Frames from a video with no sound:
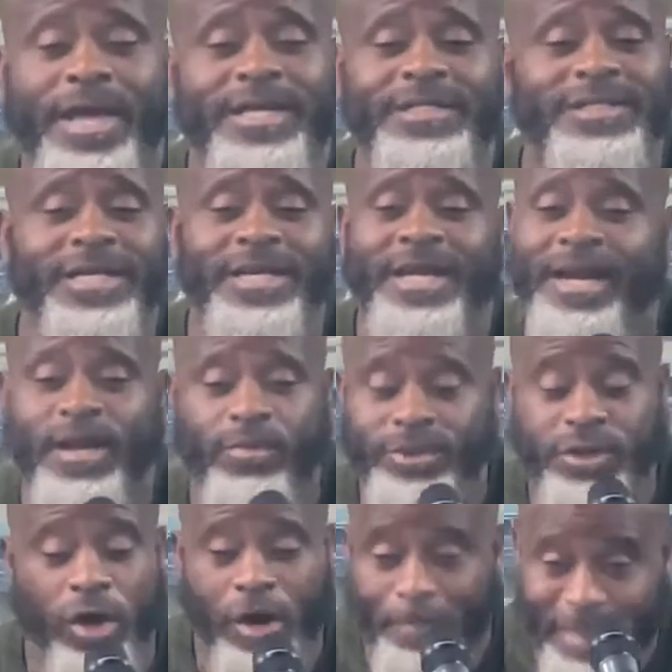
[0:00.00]
He seen that there was
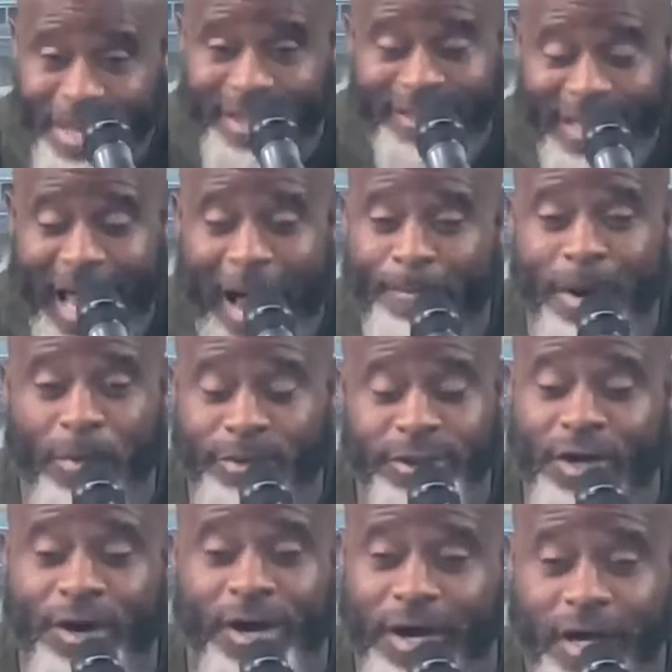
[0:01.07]
going to be a time that was
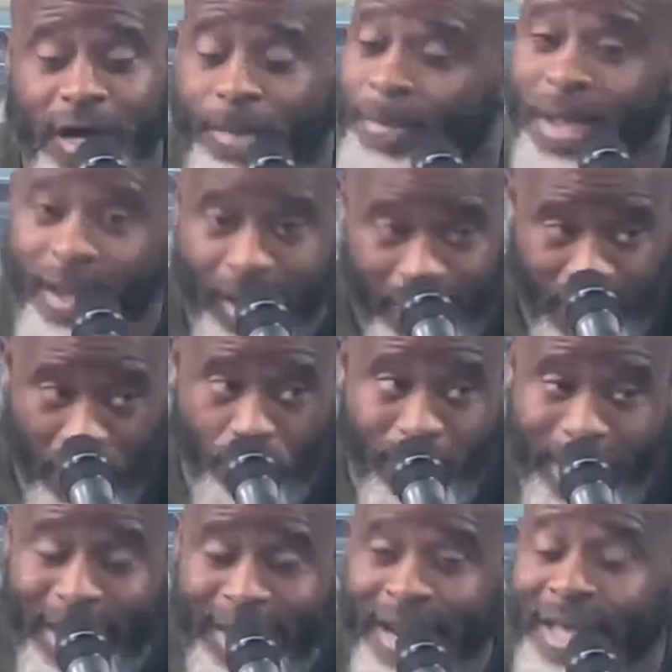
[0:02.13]
going to come, and
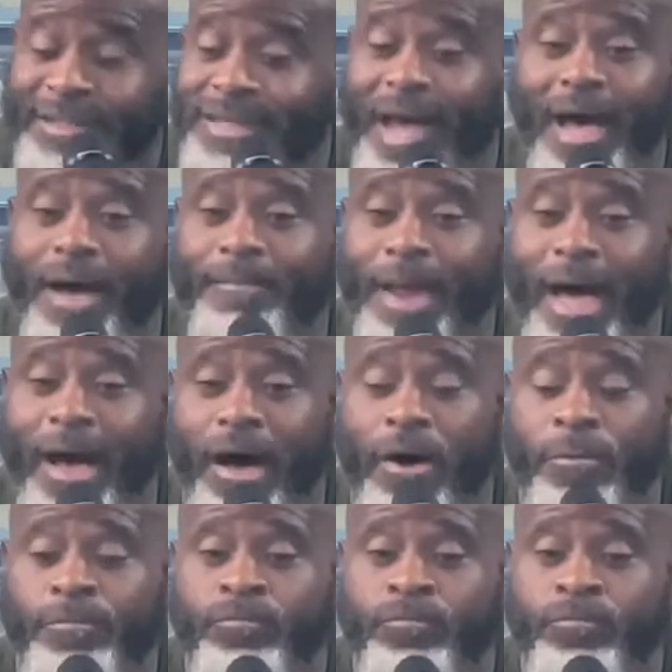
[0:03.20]
we're in that time now,